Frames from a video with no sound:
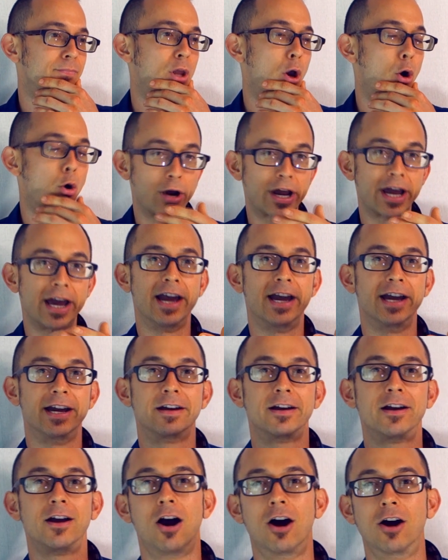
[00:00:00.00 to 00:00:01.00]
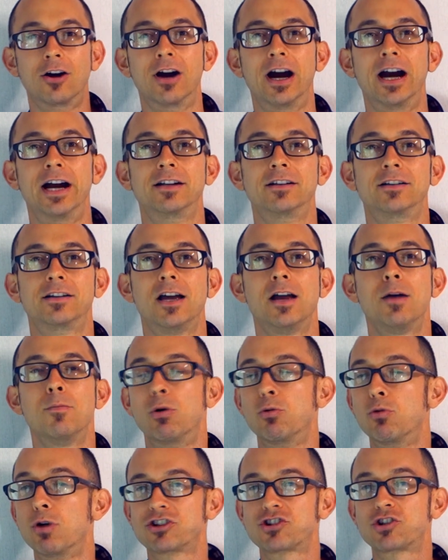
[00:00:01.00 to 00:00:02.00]
okay, all right.
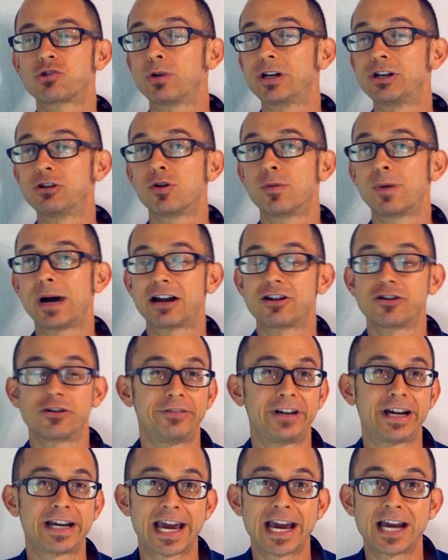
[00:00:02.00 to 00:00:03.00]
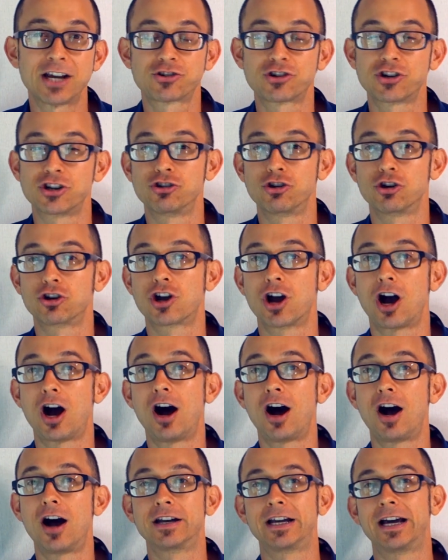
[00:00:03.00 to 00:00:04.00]
Well, what should we do about your vacation? You're
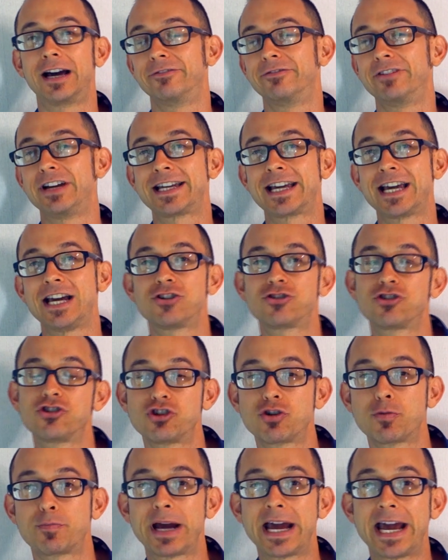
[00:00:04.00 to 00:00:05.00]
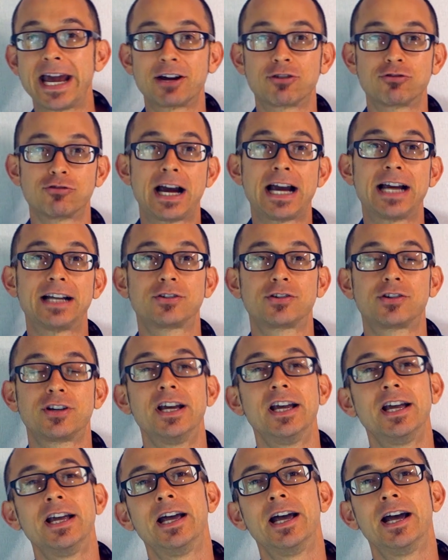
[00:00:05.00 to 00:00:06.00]
gone on vacation, you're paying rent.
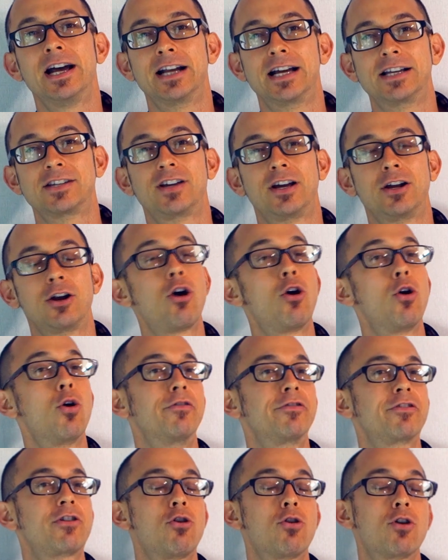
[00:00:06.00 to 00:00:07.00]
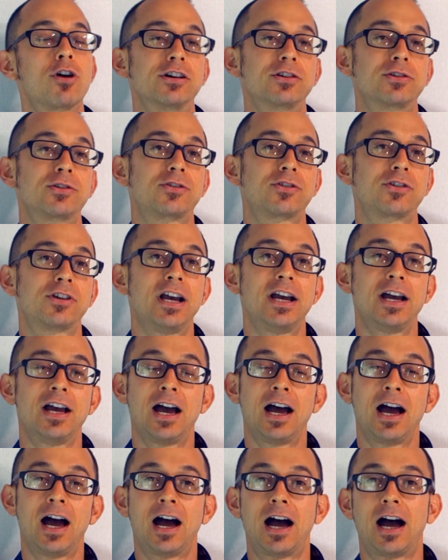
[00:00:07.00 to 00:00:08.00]
And I said, oh, of course.
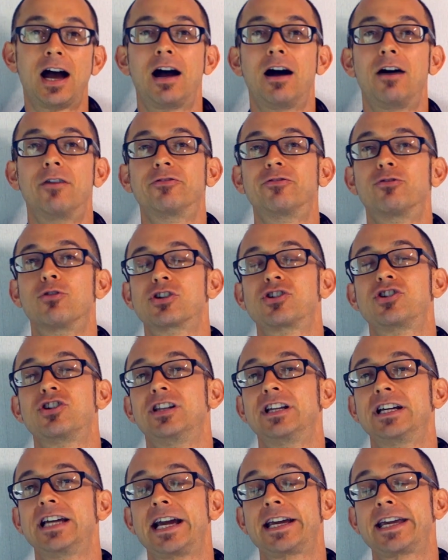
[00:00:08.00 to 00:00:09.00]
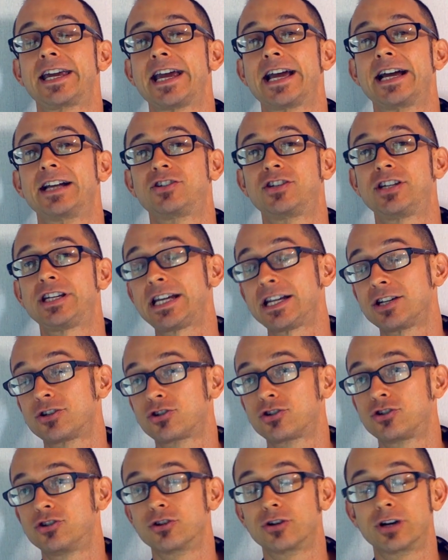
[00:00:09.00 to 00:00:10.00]
Unfortunately, I can't
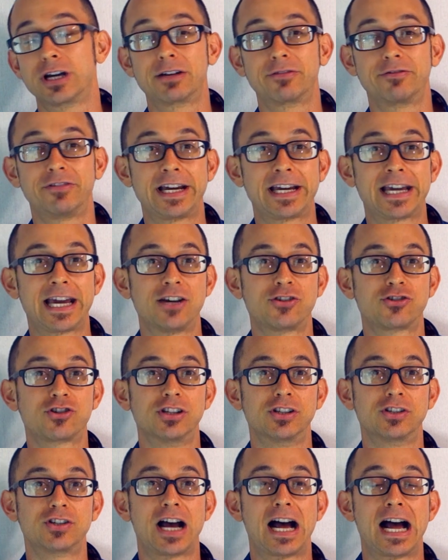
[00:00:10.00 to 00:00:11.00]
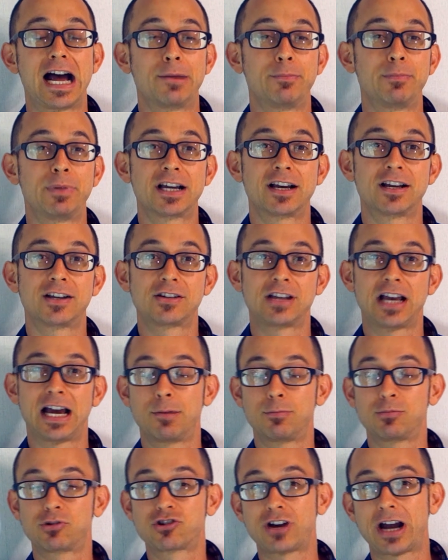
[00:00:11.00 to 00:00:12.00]
teach during vacation time because
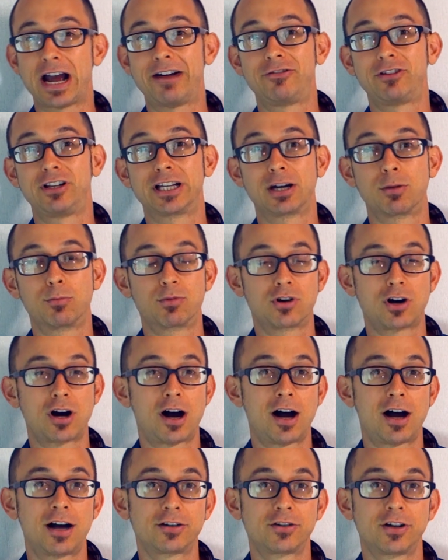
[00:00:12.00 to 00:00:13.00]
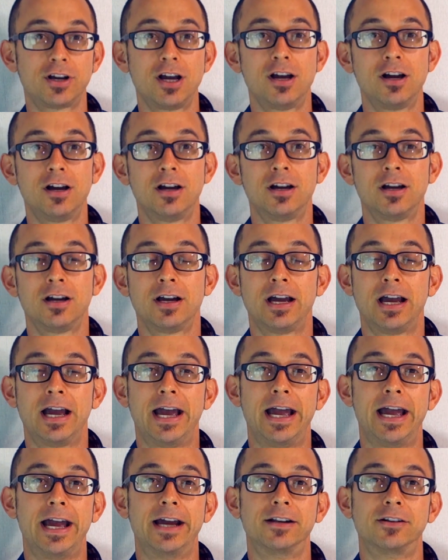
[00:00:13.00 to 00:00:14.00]
I'm traveling abroad,
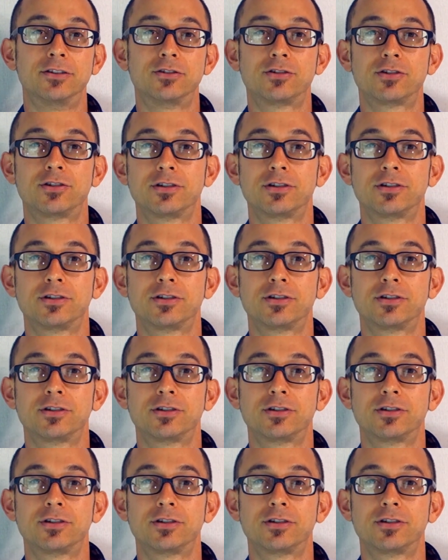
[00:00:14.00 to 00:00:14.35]
and